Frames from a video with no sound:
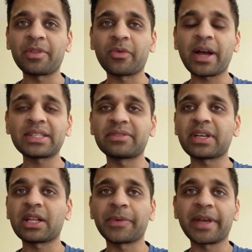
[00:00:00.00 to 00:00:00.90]
and the rise of
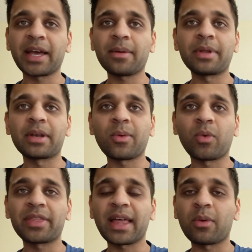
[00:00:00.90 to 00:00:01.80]
tele-rehab and
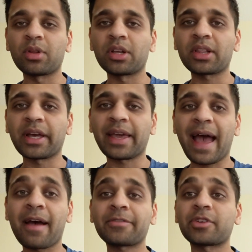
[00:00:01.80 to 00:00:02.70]
what that will look
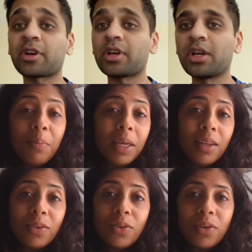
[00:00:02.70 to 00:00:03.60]
like after. I
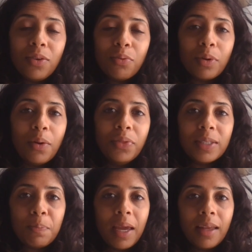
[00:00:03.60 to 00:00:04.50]
mean, throughout
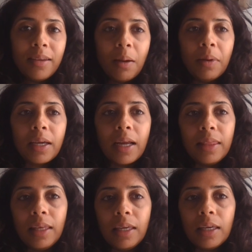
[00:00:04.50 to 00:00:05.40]
this pandemic, I
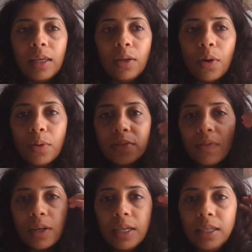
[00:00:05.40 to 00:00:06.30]
think, you know, it's
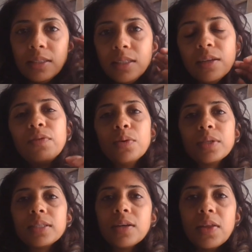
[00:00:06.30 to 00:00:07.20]
very easy to
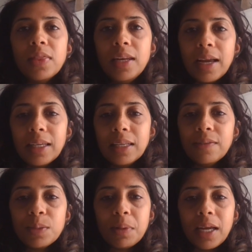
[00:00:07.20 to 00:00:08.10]
focus on the
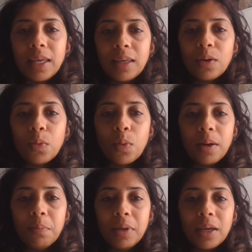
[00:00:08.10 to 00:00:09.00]
negatives, but I think
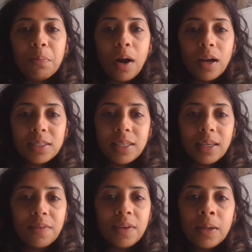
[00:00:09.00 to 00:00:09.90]
one big
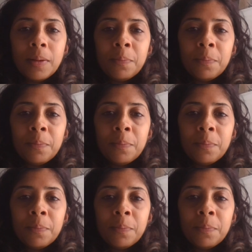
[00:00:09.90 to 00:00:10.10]
positive